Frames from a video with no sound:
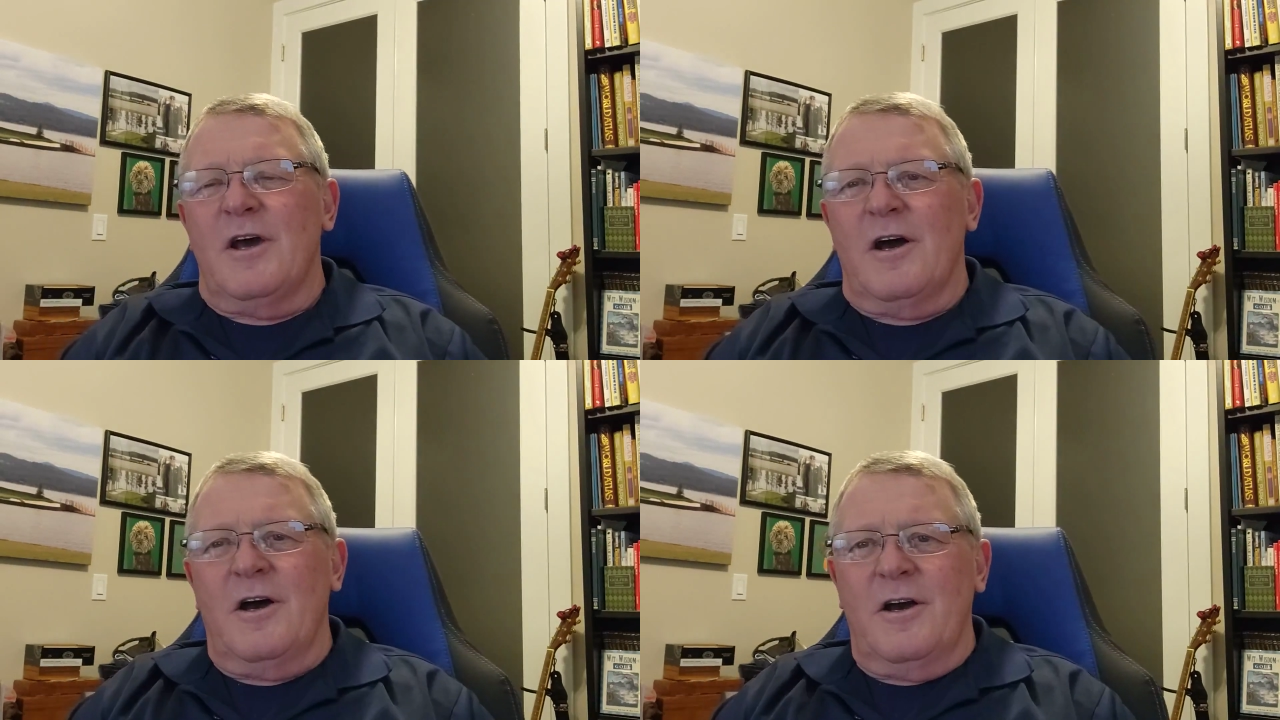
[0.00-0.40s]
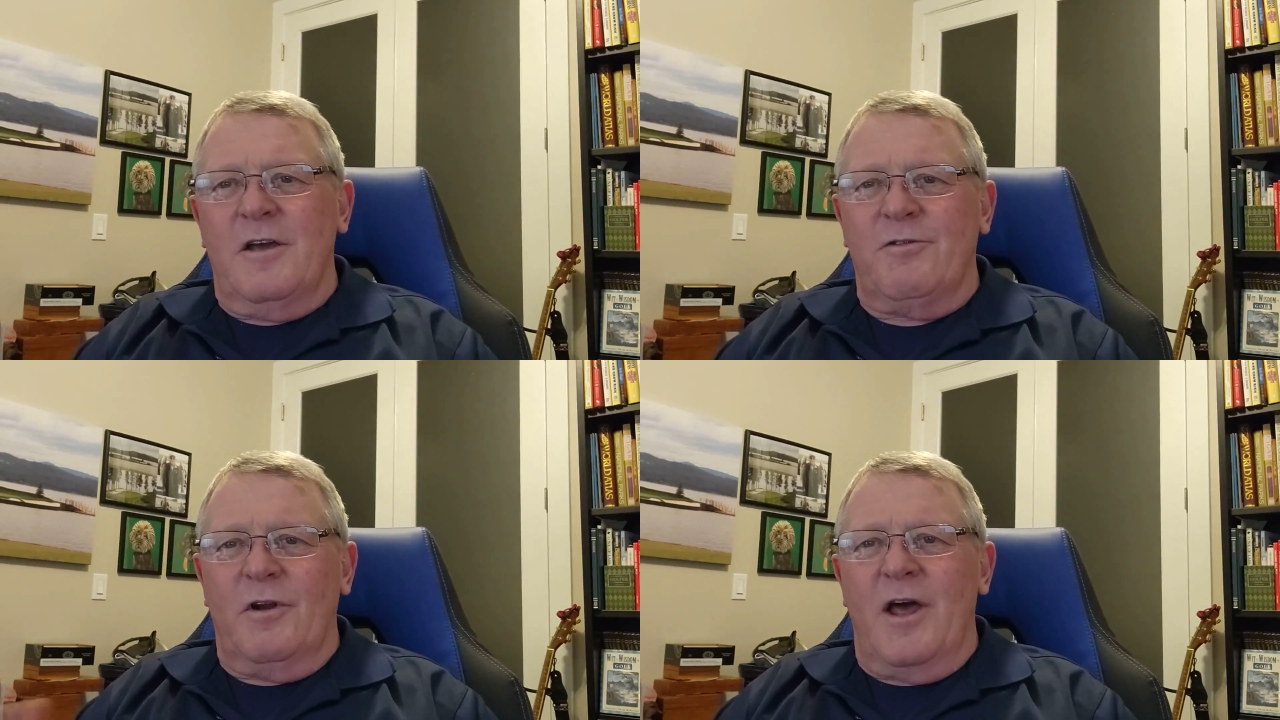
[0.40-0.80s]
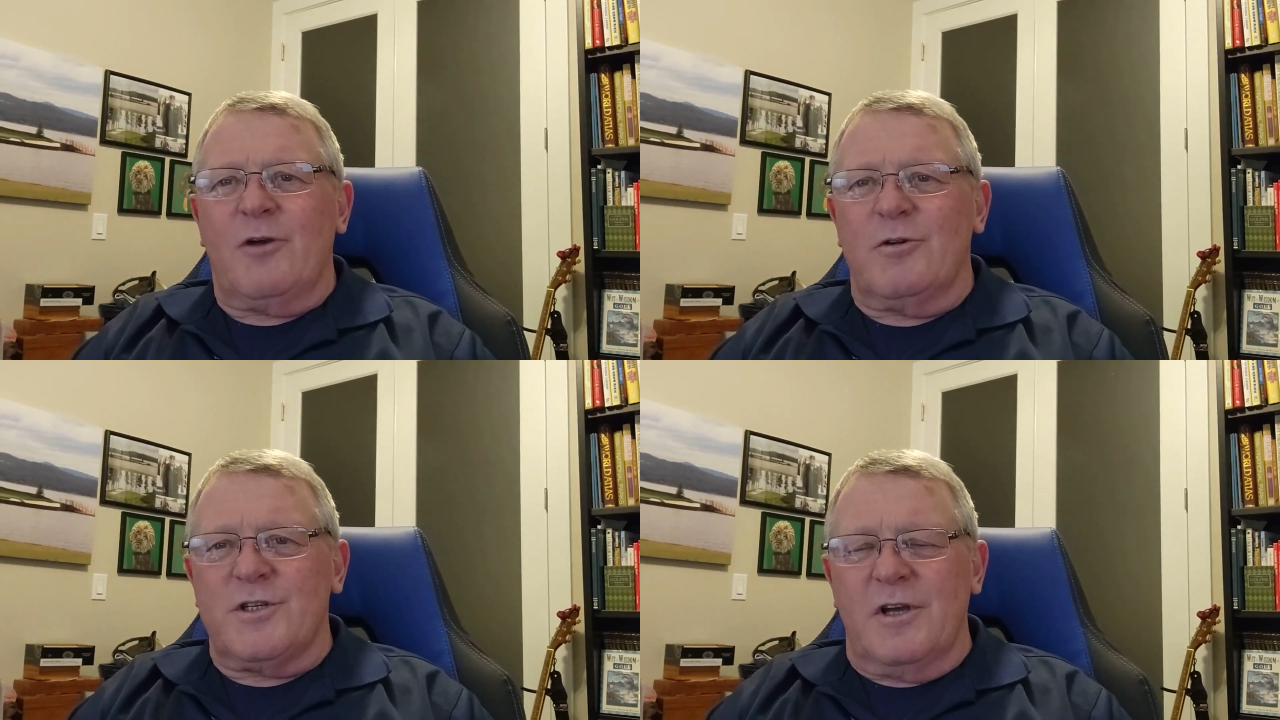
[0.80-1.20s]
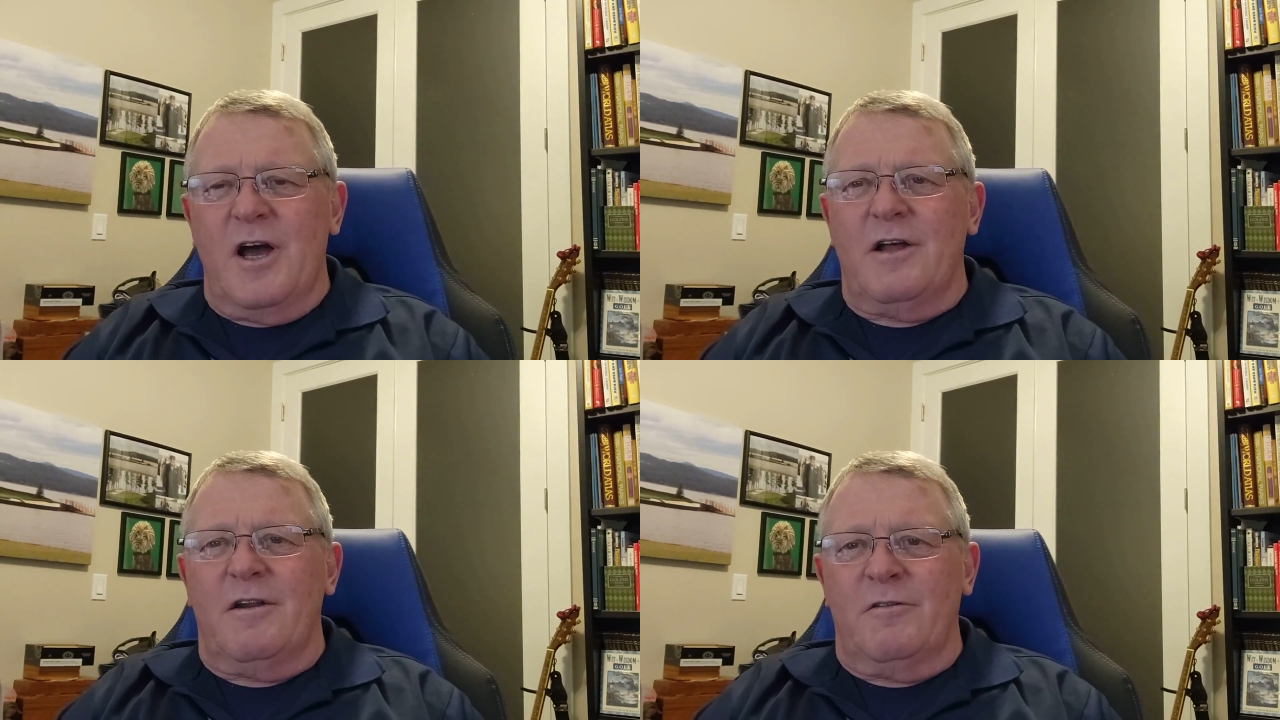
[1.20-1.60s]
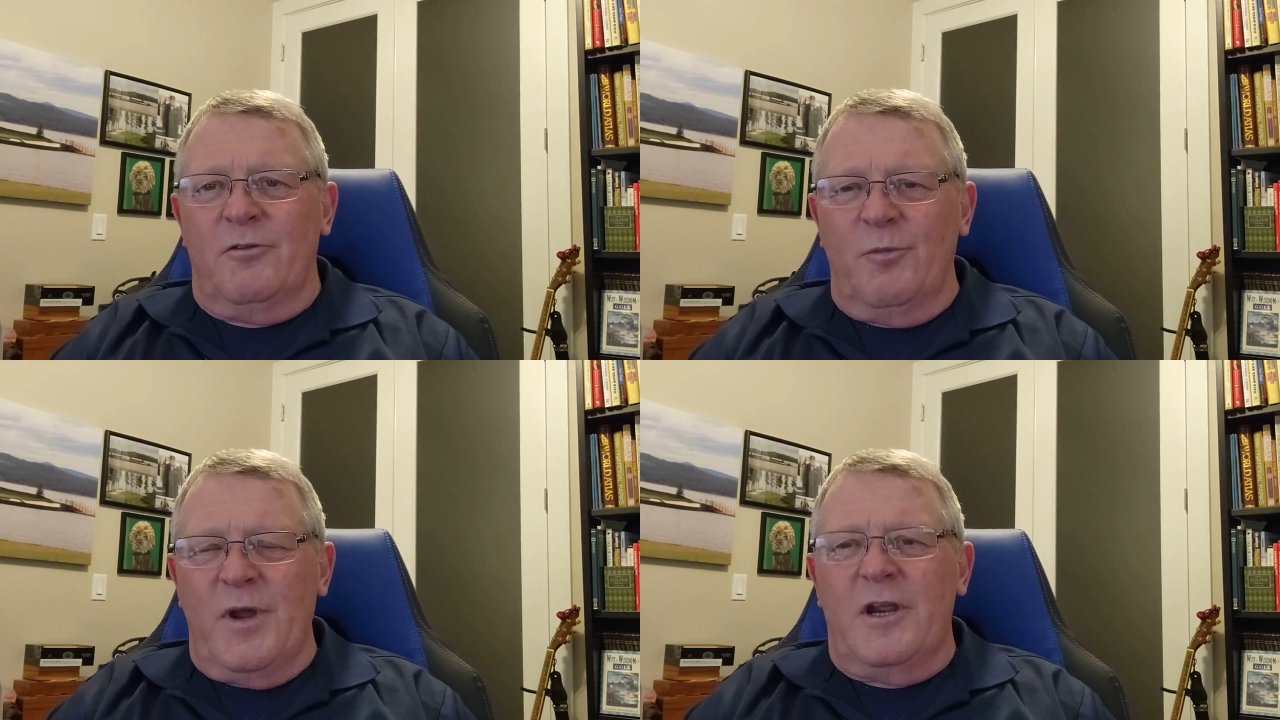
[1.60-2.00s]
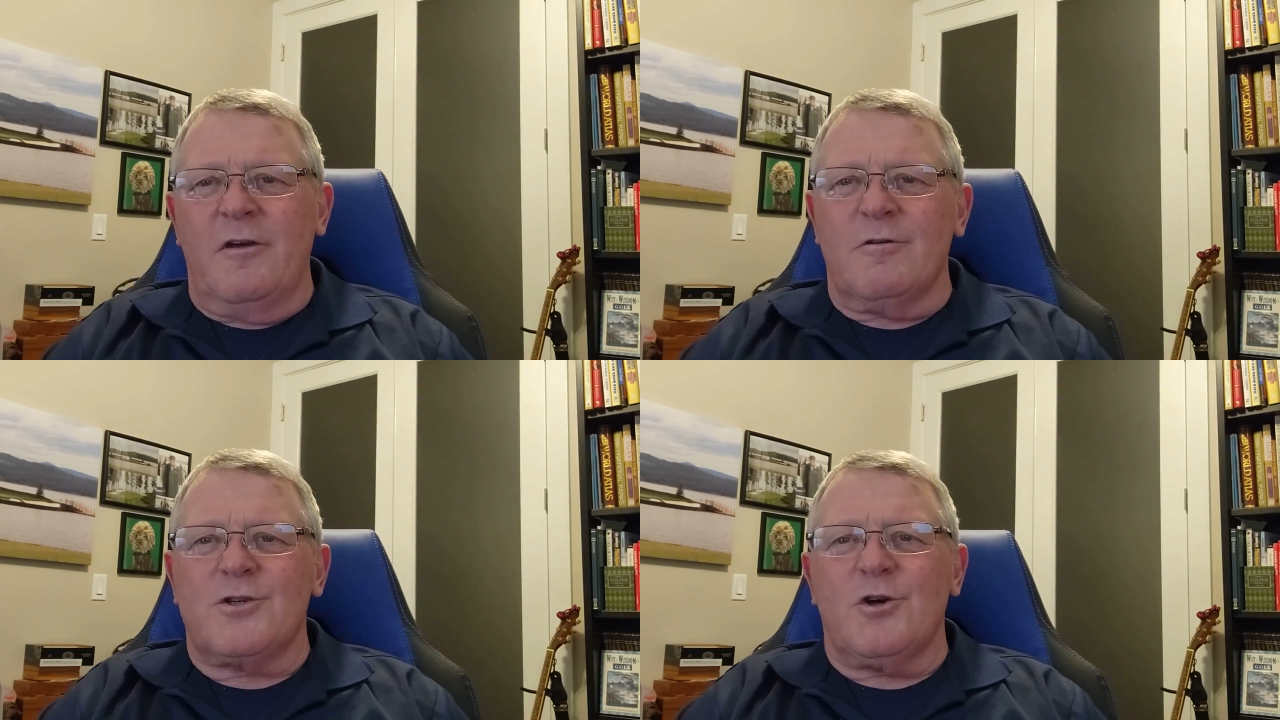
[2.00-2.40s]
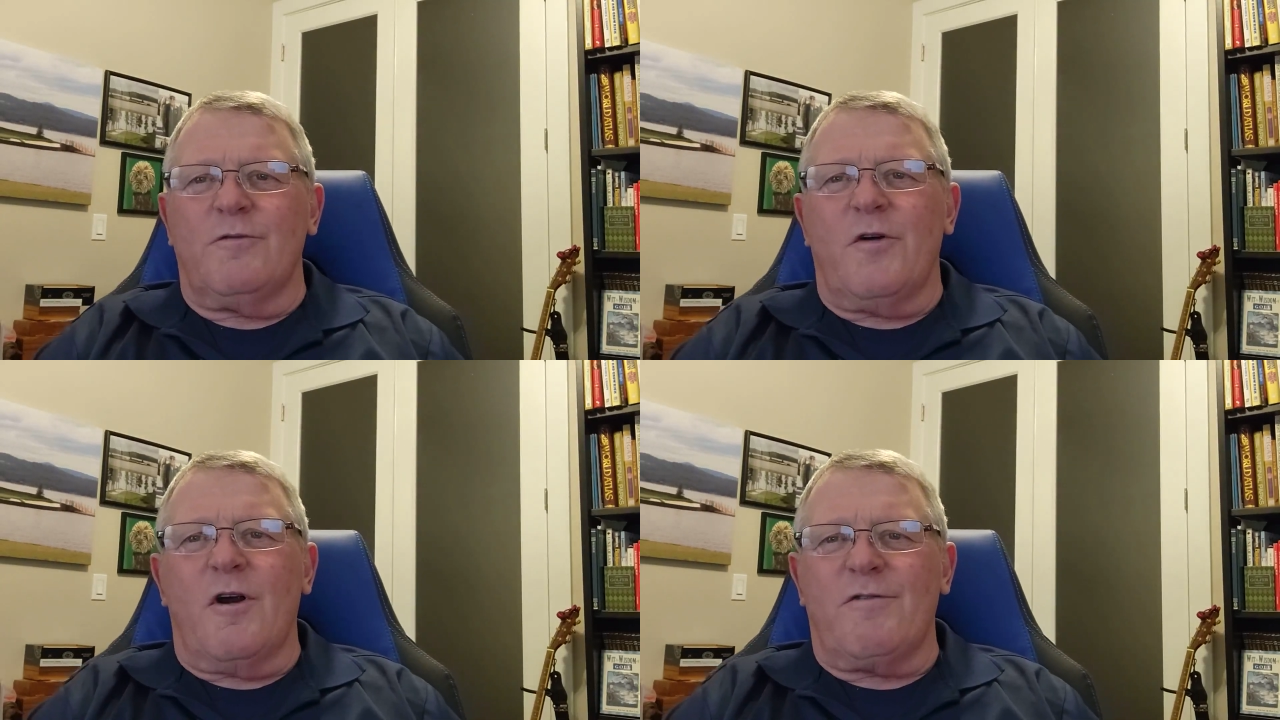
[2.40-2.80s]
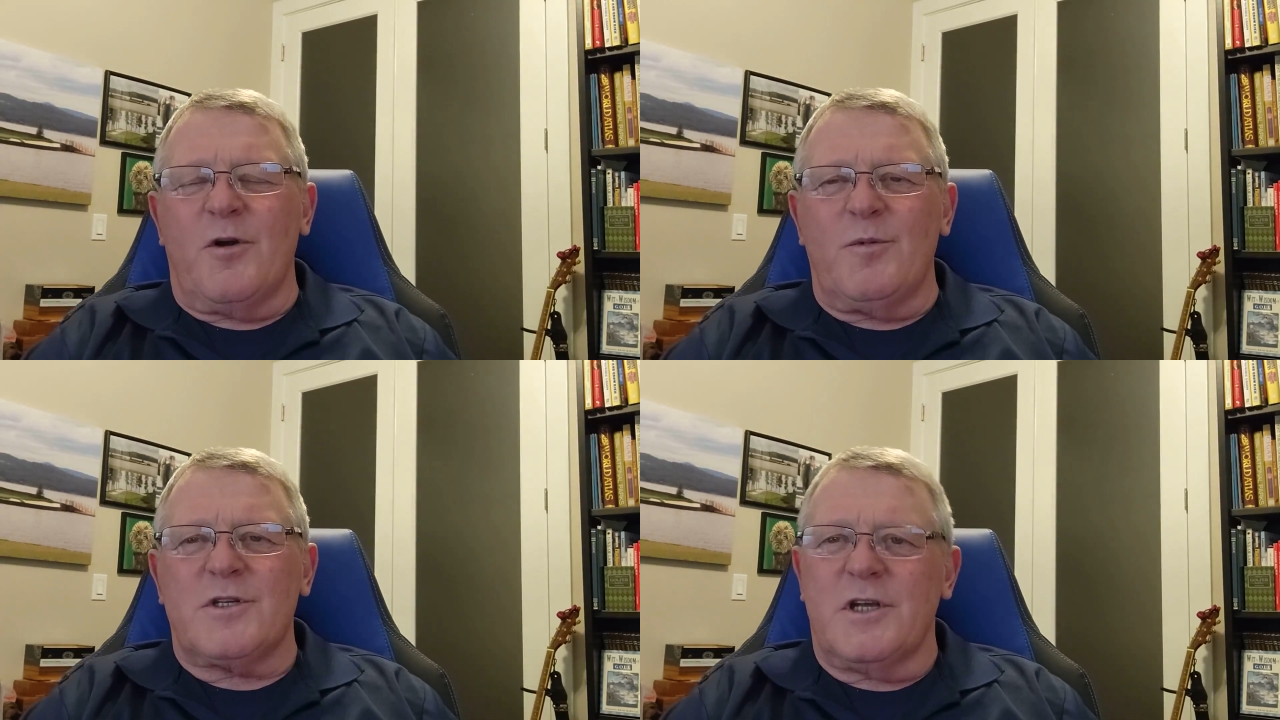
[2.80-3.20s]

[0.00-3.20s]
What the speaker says: If you like what you got and you've been hearing so far from us,